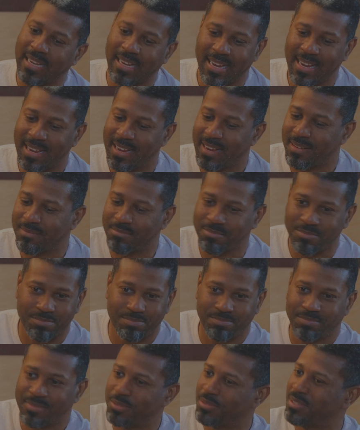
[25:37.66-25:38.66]
and Cam,
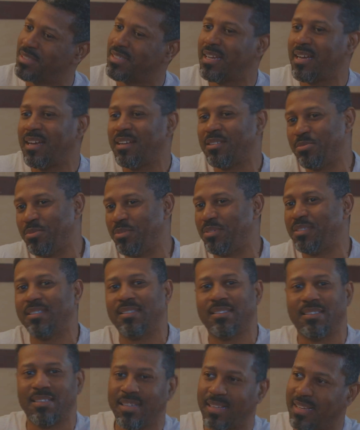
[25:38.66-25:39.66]
there was times we was
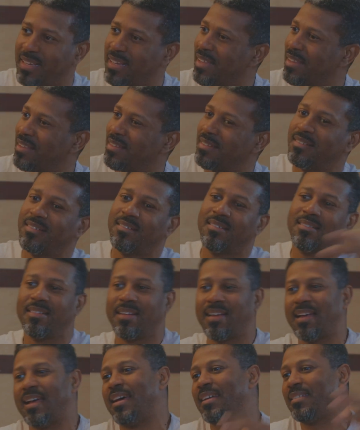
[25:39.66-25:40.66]
together,
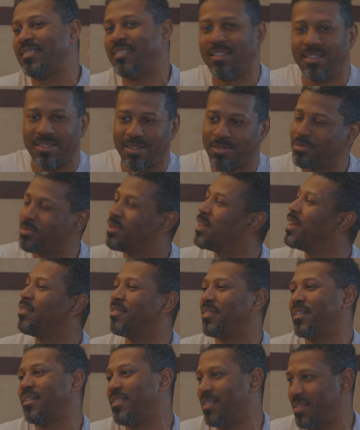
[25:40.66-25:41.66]
not, you know, whatever.